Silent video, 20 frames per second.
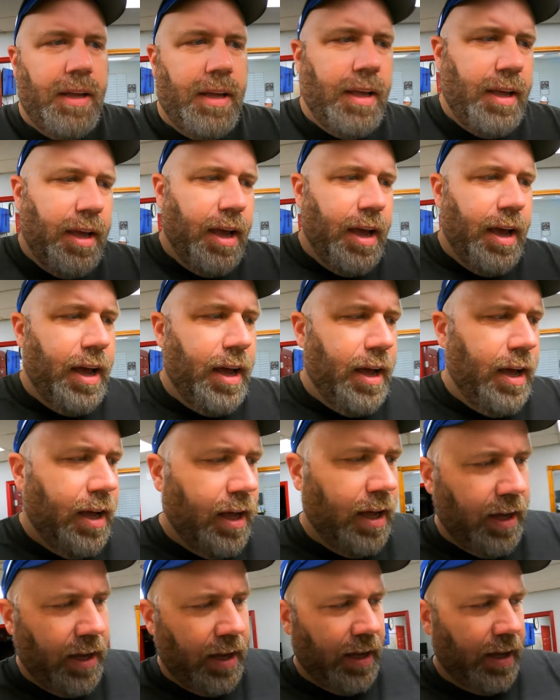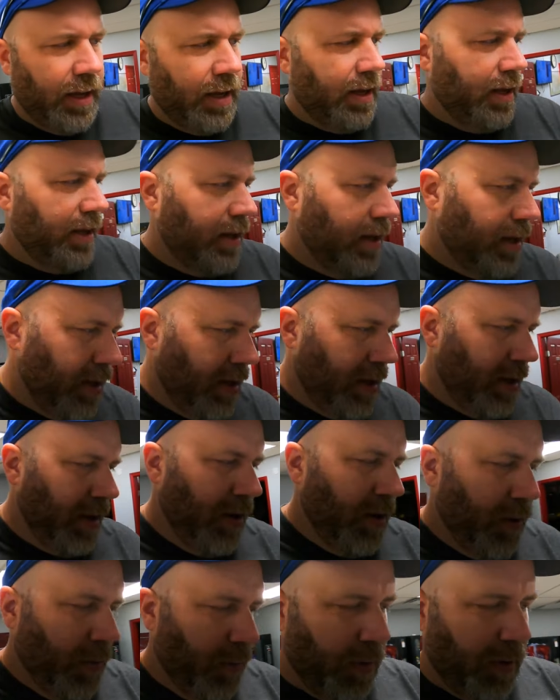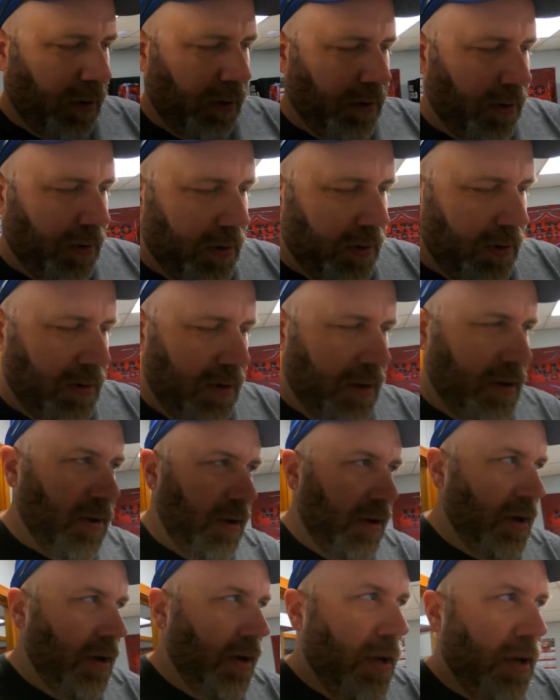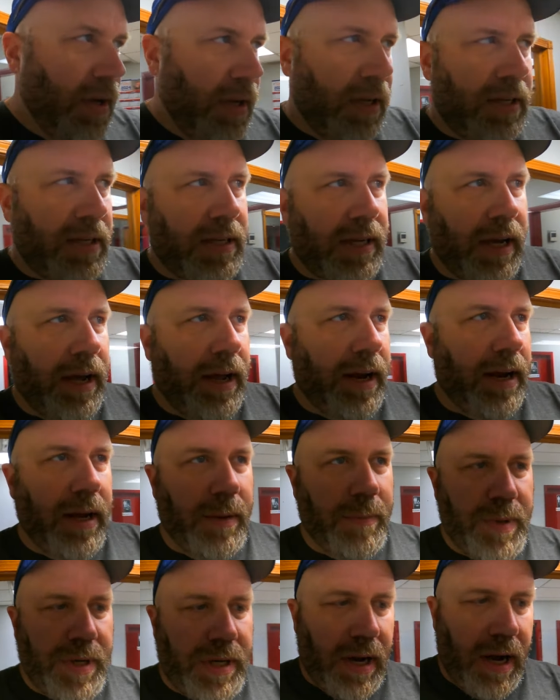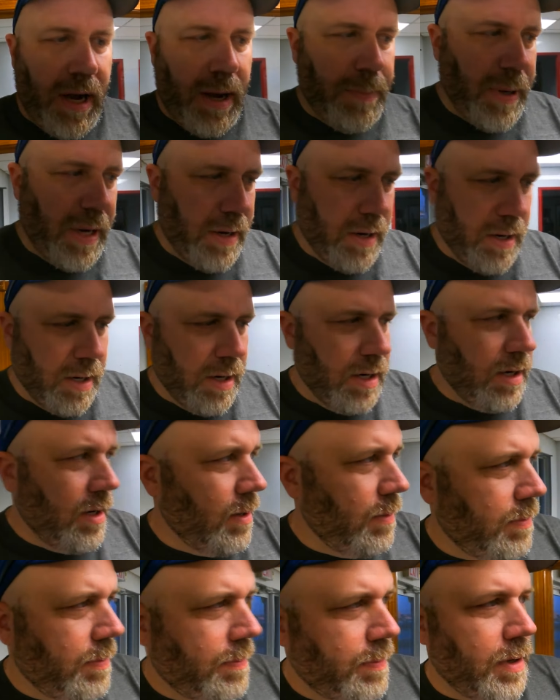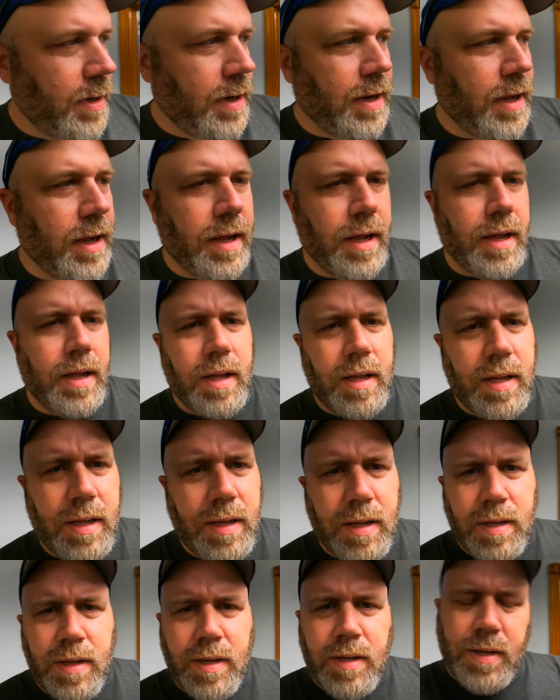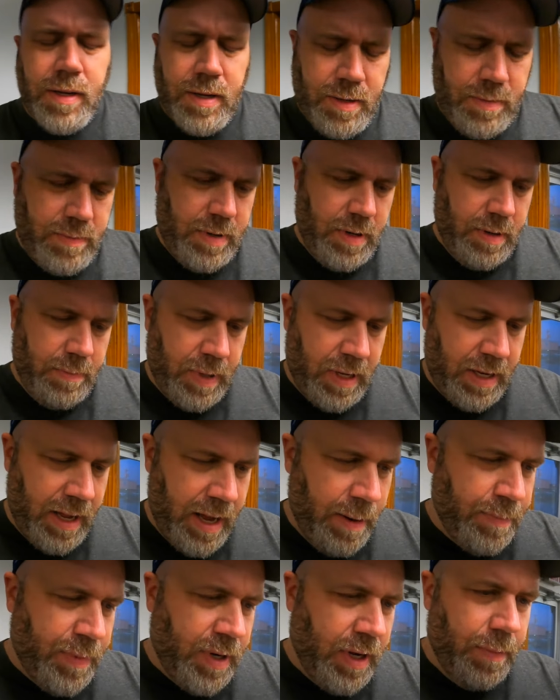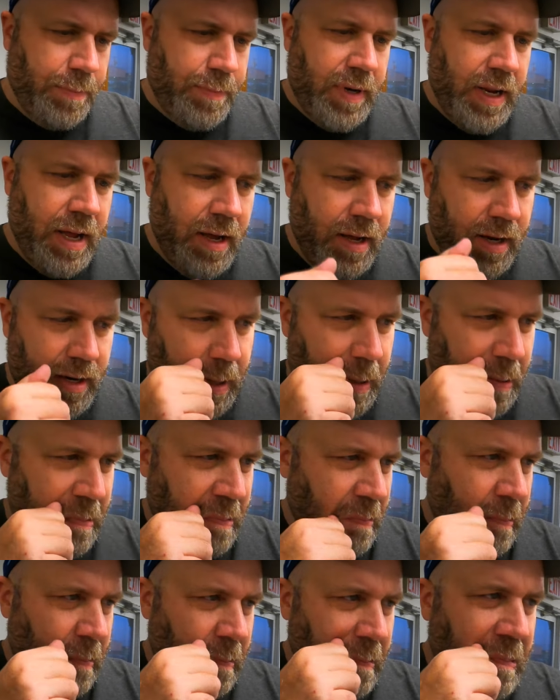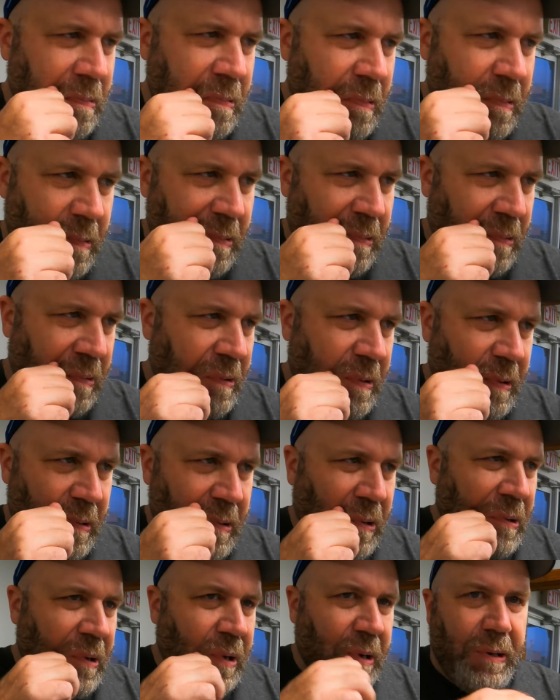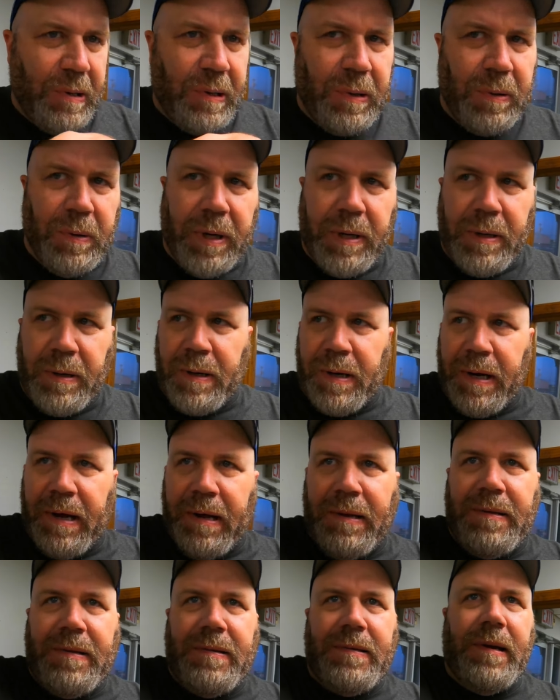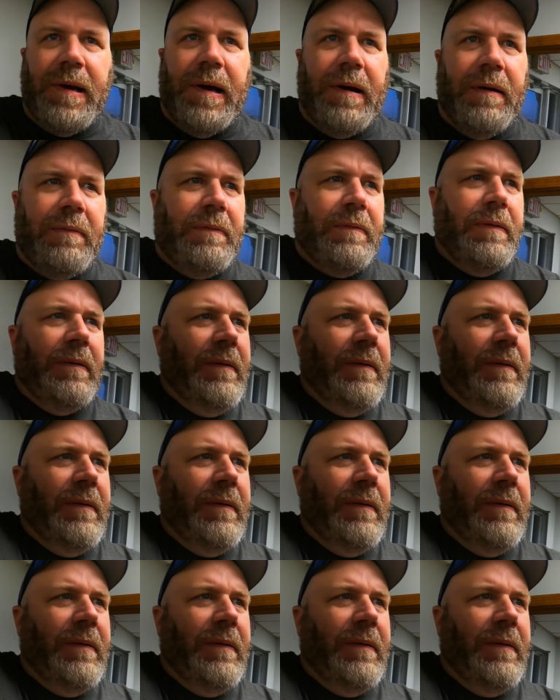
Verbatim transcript: Yeah, we're gonna set up shop here, put my laptop down and do internet stuff